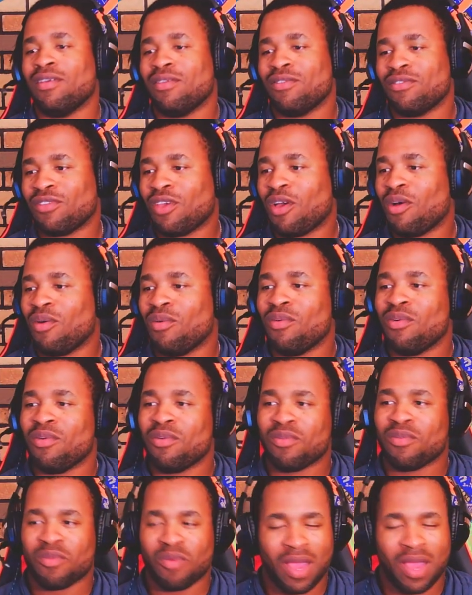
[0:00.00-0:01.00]
So
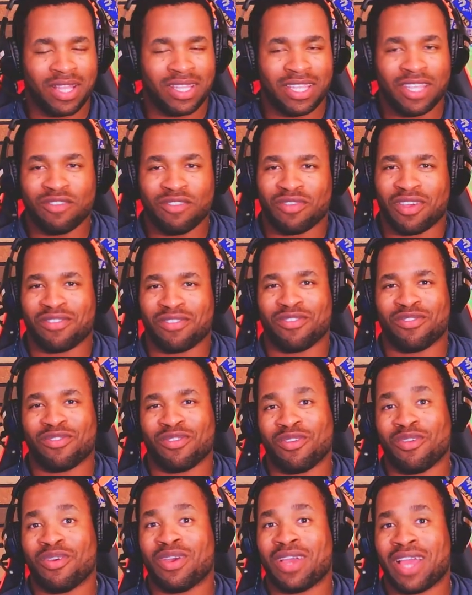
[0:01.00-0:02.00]
quite interesting
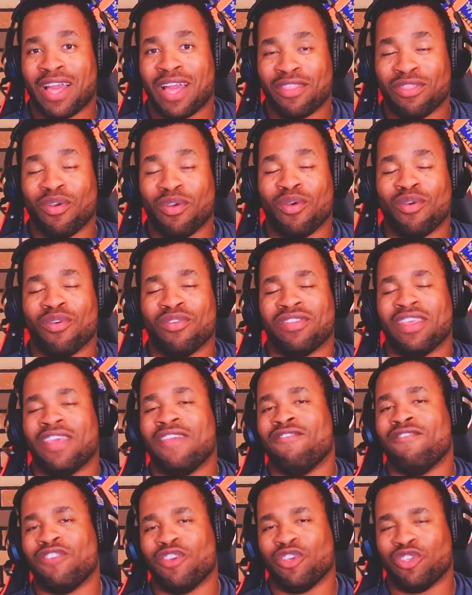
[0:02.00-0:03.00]
to look at those
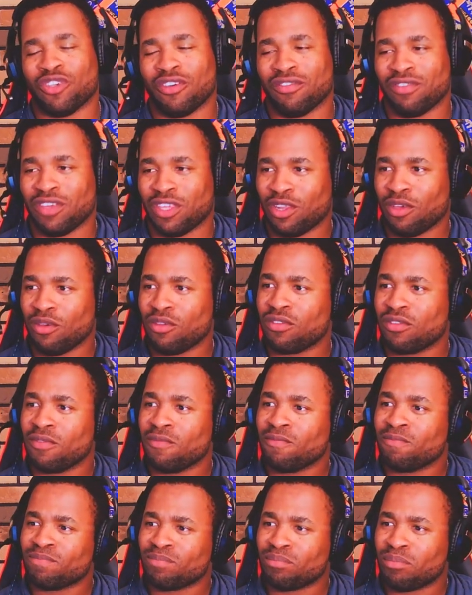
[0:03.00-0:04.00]
in future videos.
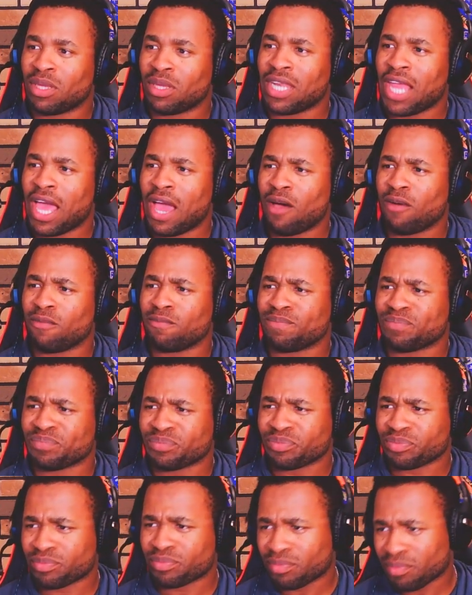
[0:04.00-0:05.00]
But now,
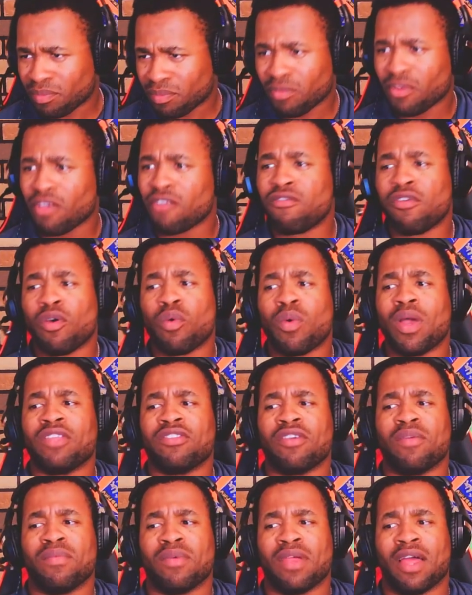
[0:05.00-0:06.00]
for
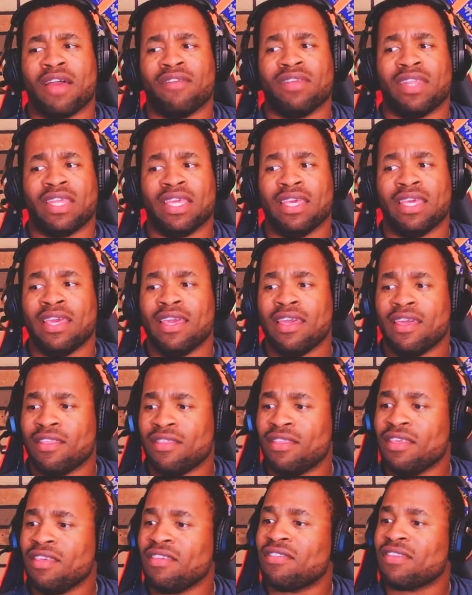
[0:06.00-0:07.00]
quantum gravity,
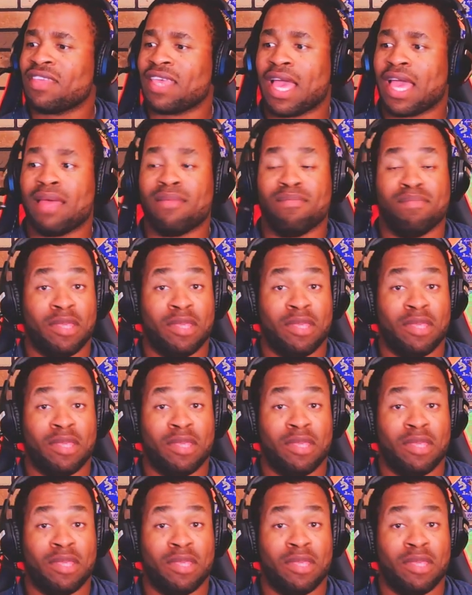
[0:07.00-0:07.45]
this can be